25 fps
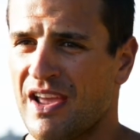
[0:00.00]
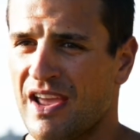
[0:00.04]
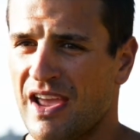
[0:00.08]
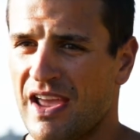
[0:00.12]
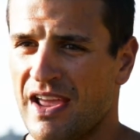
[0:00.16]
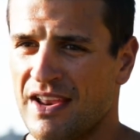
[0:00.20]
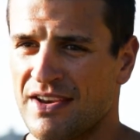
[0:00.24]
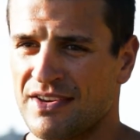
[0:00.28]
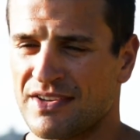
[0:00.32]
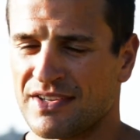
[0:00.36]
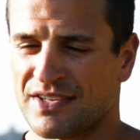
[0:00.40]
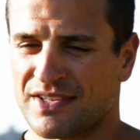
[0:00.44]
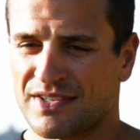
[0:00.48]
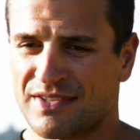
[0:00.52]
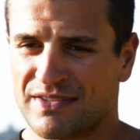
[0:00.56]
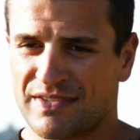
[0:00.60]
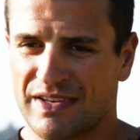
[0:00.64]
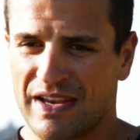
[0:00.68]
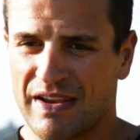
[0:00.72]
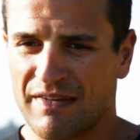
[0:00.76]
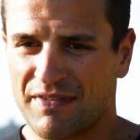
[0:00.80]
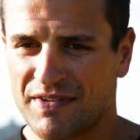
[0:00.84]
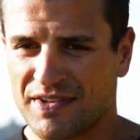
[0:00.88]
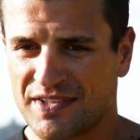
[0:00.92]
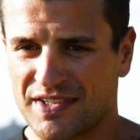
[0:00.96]
and just
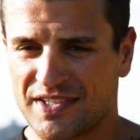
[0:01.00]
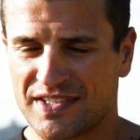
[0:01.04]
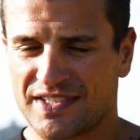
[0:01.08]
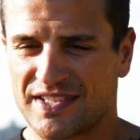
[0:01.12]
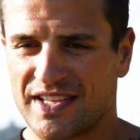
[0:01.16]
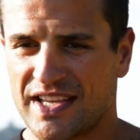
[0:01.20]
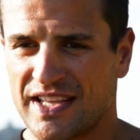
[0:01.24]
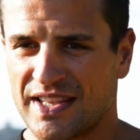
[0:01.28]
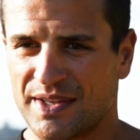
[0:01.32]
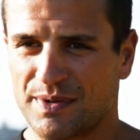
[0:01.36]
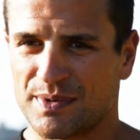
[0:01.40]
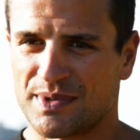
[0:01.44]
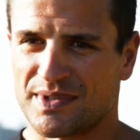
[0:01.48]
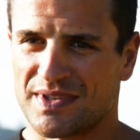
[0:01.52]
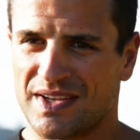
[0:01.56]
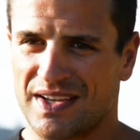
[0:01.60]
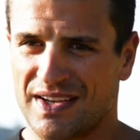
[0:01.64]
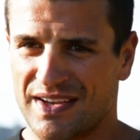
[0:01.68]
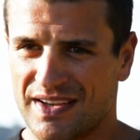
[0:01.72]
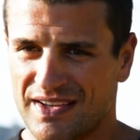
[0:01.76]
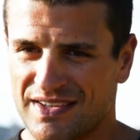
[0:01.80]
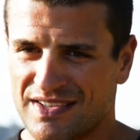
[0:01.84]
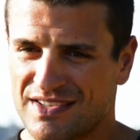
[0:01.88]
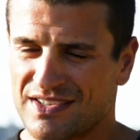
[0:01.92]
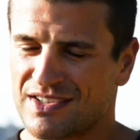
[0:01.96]
ever since then there was
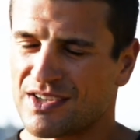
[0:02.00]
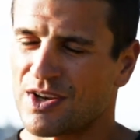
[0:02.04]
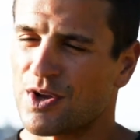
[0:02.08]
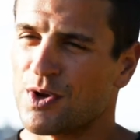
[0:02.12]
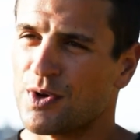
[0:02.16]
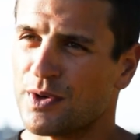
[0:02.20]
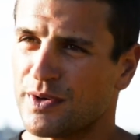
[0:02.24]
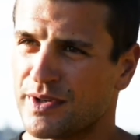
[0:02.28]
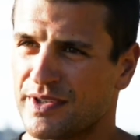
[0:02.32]
like a slow